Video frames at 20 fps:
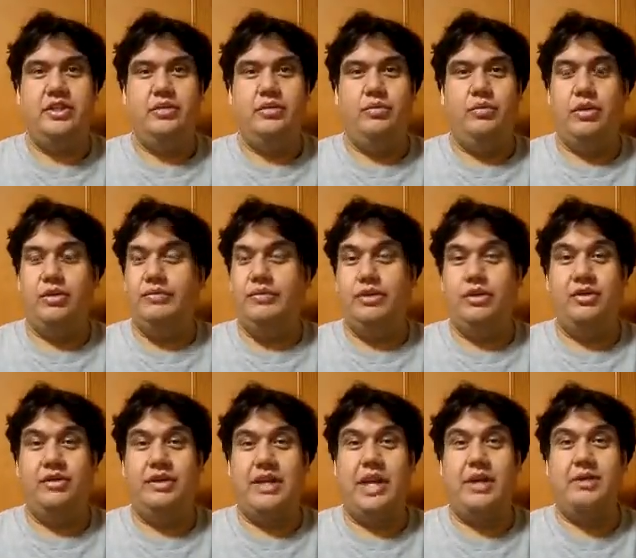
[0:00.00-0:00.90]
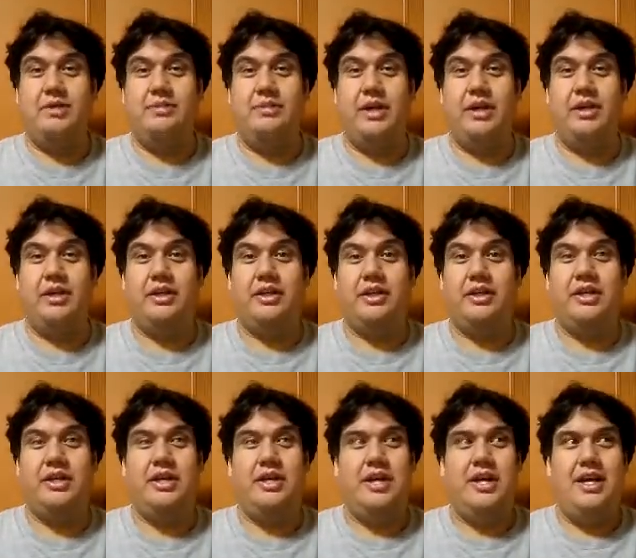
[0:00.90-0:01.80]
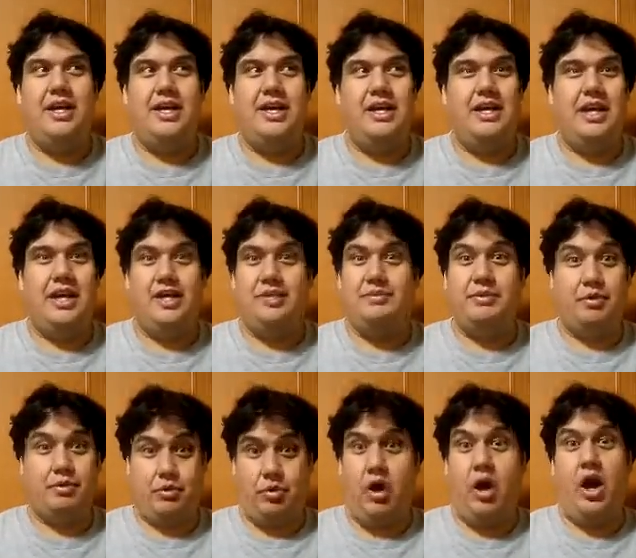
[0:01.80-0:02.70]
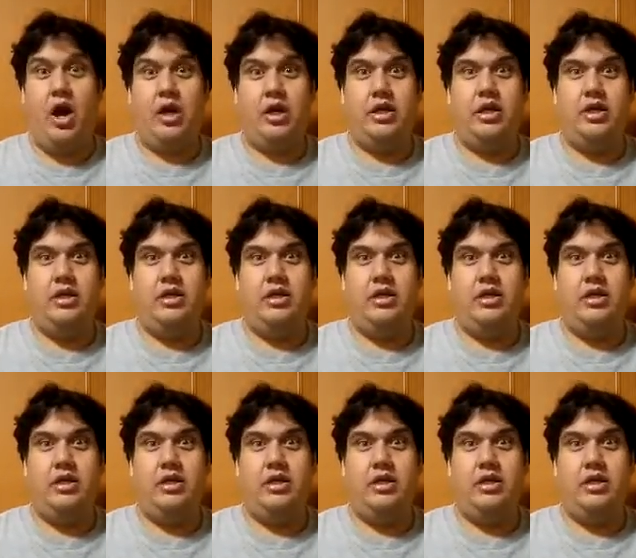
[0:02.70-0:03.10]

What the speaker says: what we know of Captain America has been wrong.